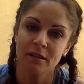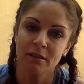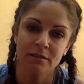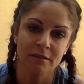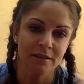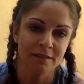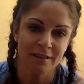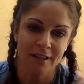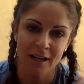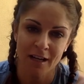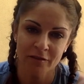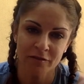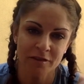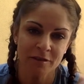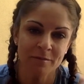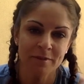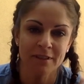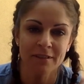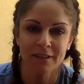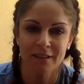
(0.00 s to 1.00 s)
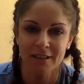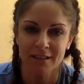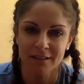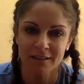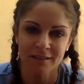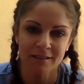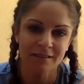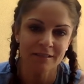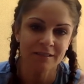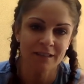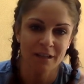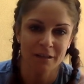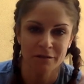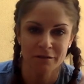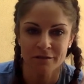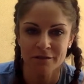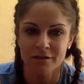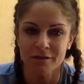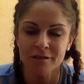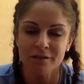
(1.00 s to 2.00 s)
It doesn't have to be like
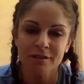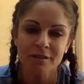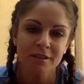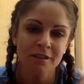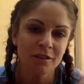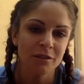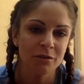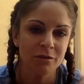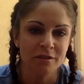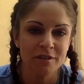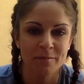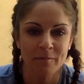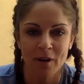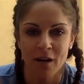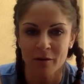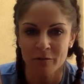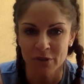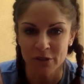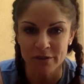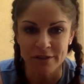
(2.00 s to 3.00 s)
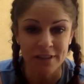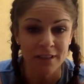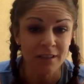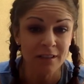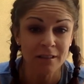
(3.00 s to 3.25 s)
lounge or spa music.